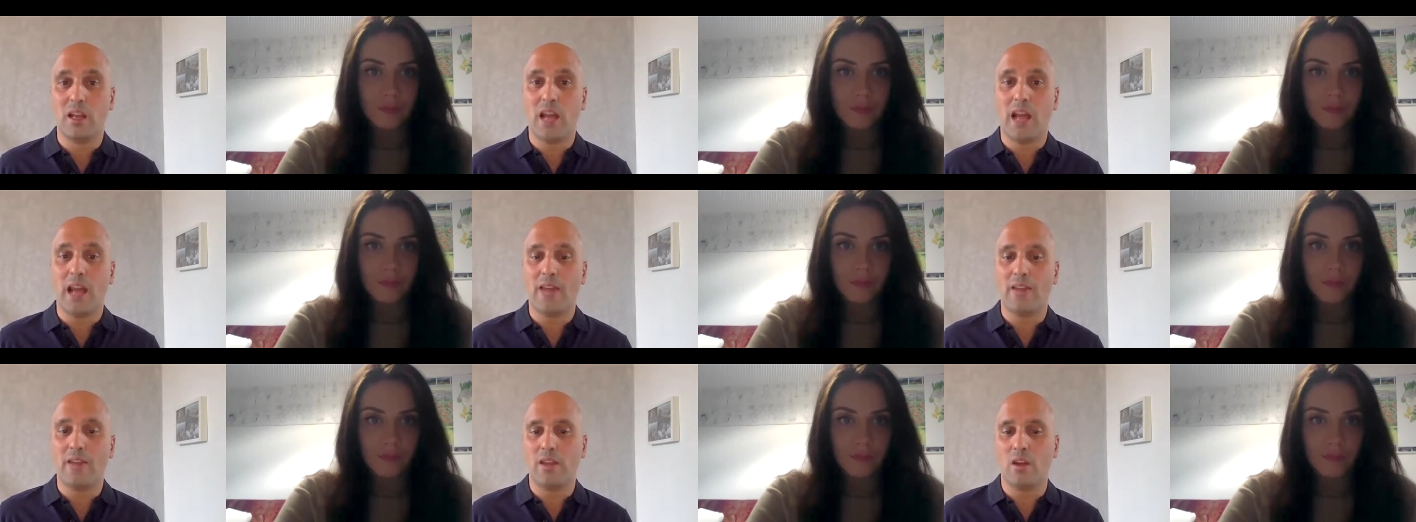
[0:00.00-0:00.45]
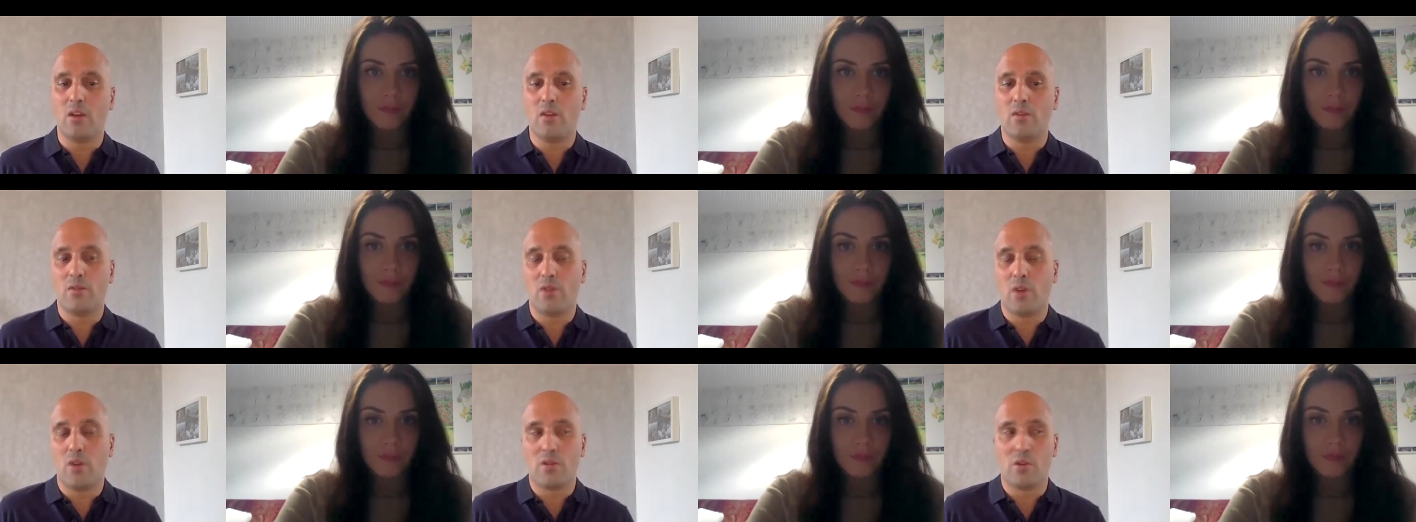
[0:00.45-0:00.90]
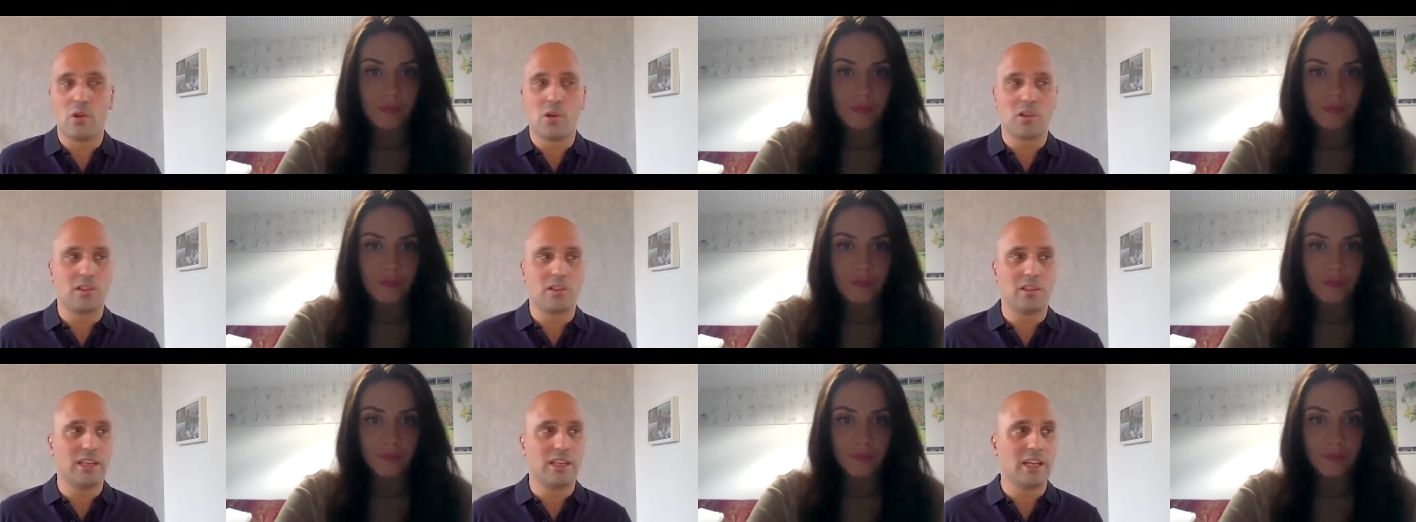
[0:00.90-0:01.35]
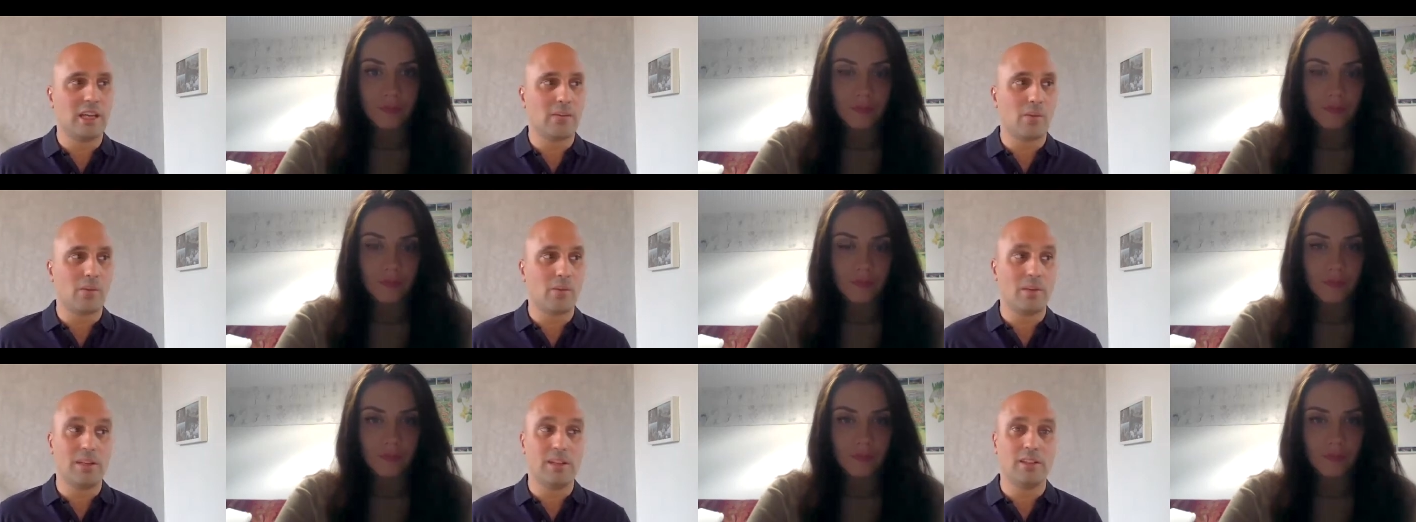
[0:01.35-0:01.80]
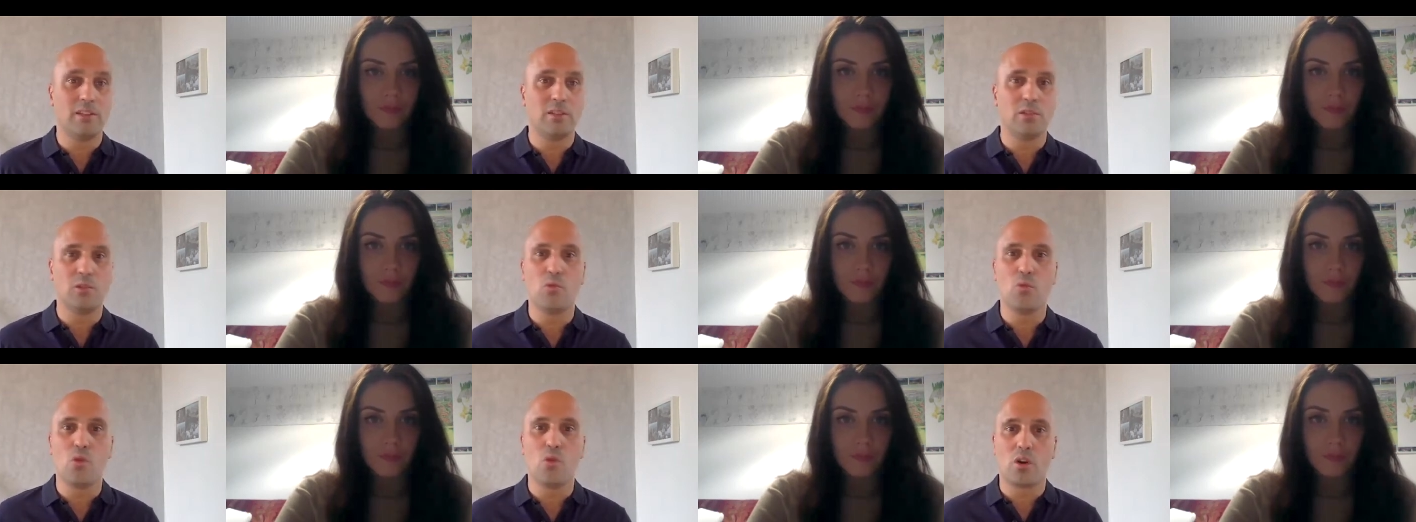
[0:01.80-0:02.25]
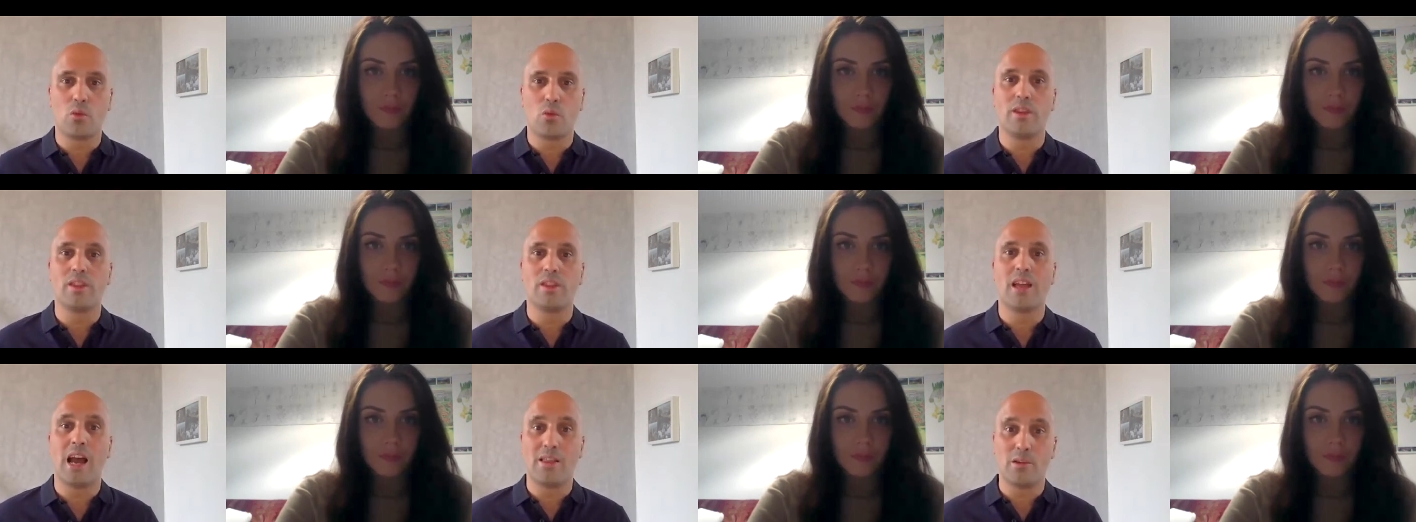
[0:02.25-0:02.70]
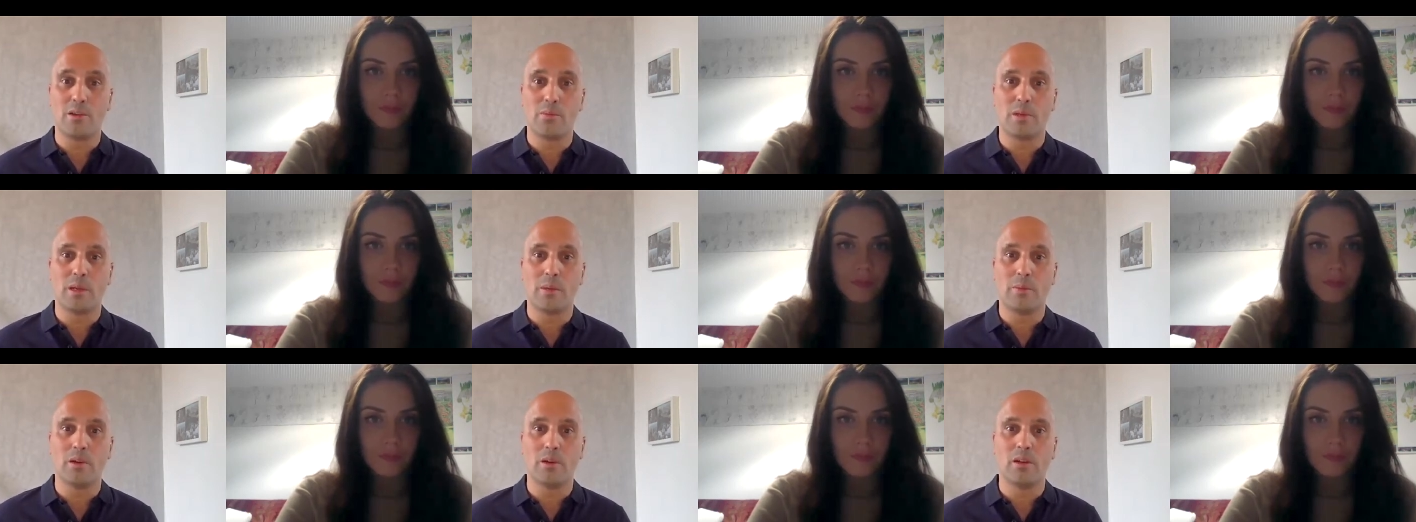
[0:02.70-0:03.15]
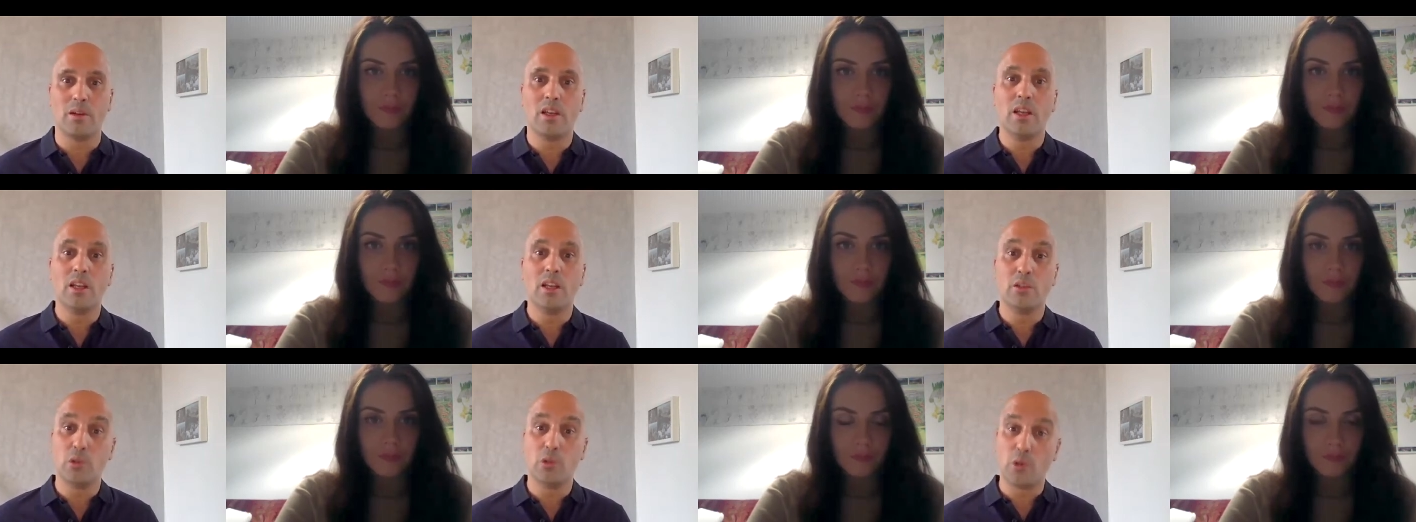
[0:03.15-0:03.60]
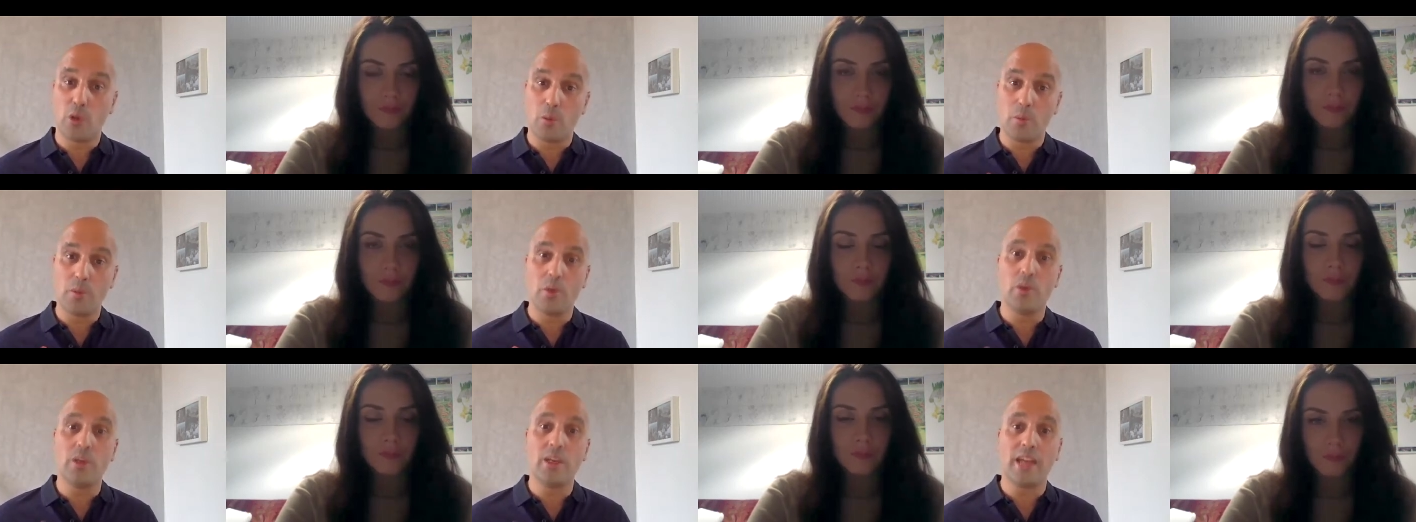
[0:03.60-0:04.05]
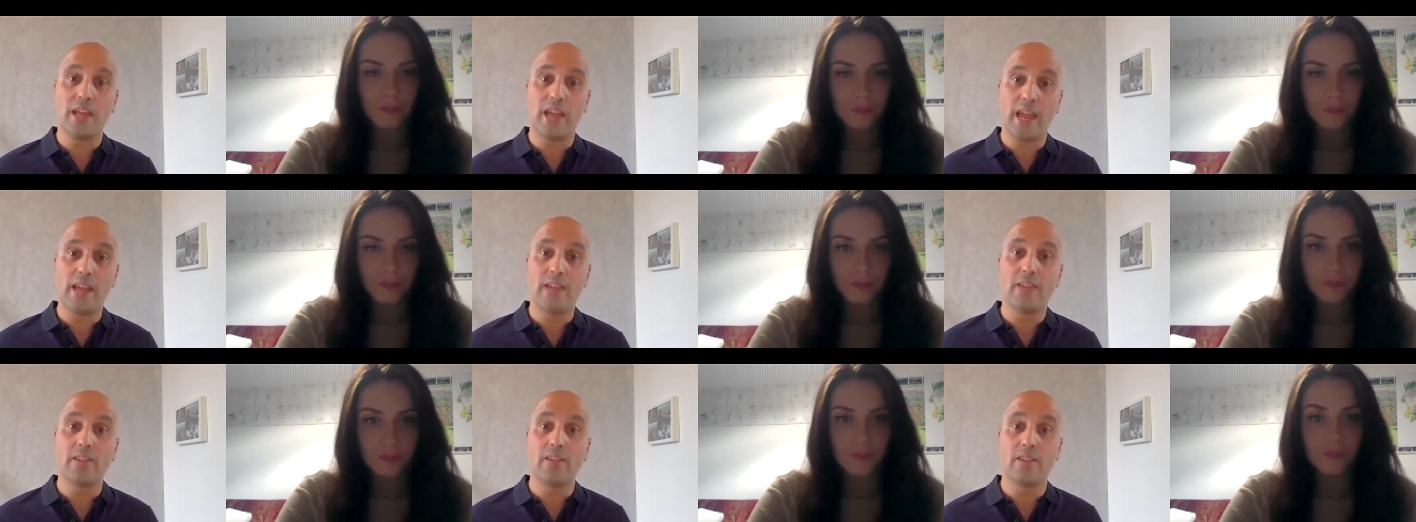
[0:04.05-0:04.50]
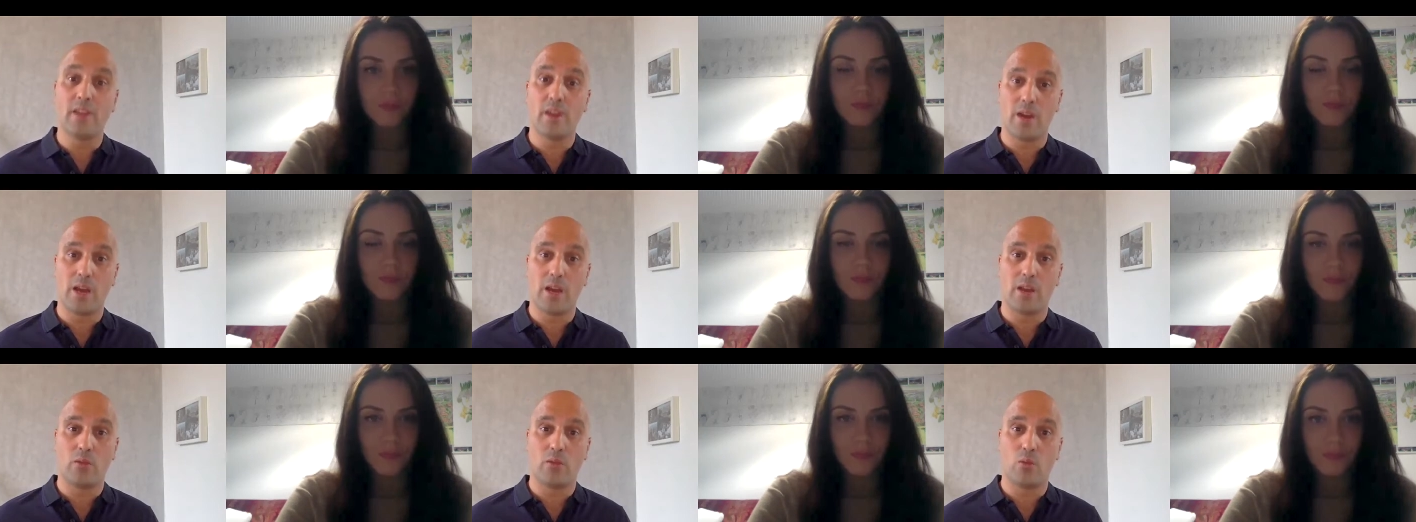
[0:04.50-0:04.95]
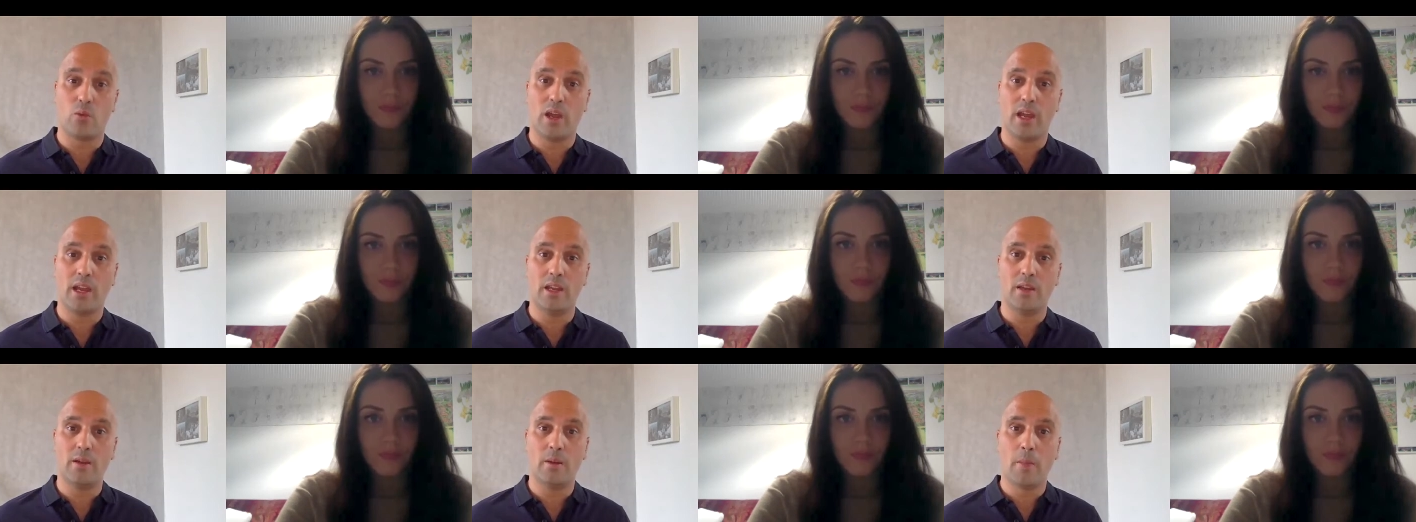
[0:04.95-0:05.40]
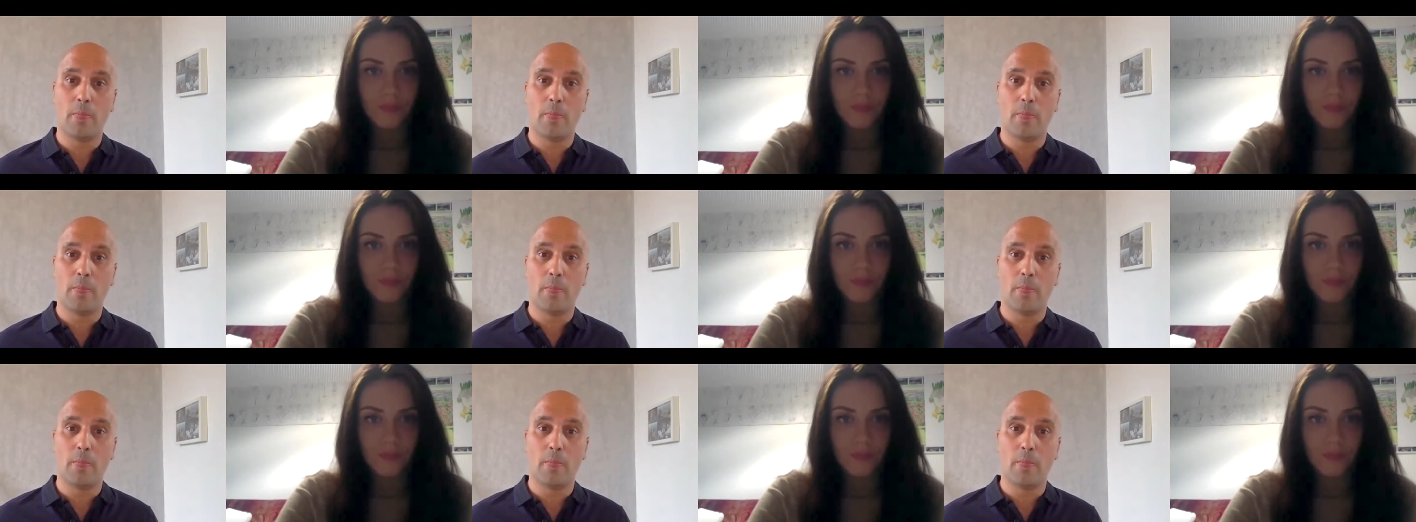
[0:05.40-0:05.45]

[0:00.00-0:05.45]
Speaker 1: And the, of, of course, the capability to work with other people, to communicate the right way,